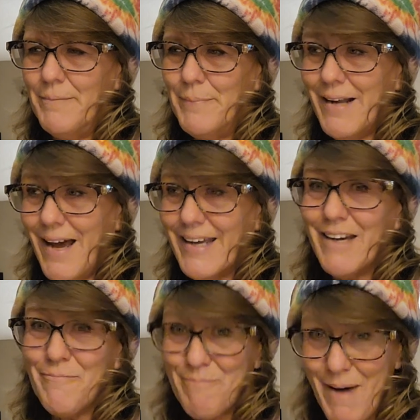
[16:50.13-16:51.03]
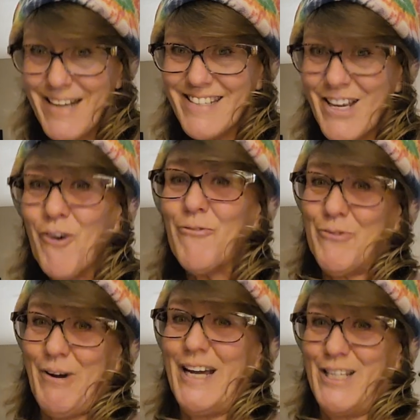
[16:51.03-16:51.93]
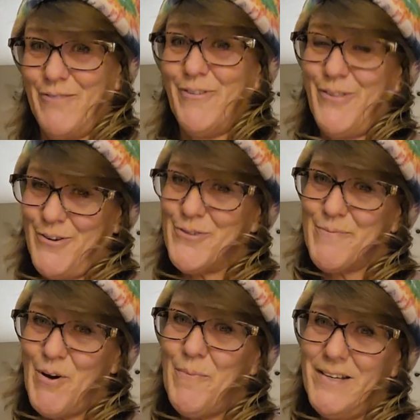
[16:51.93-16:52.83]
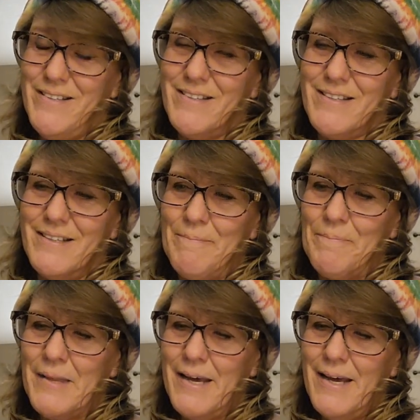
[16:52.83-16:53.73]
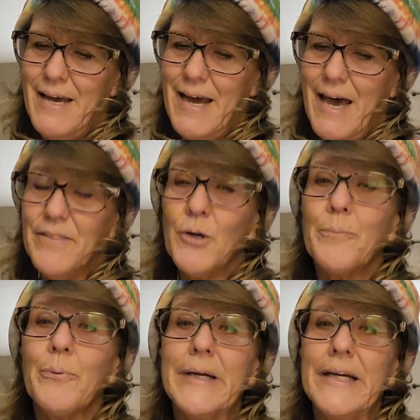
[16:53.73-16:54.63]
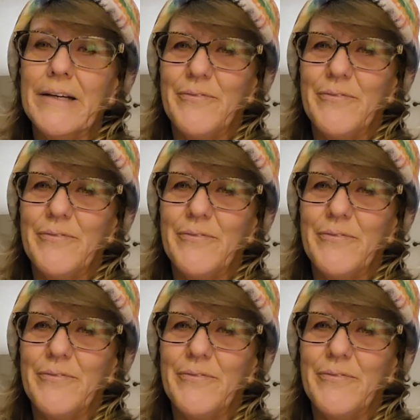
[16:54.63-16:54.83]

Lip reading: But I give myself grace for those moments. And they're brief.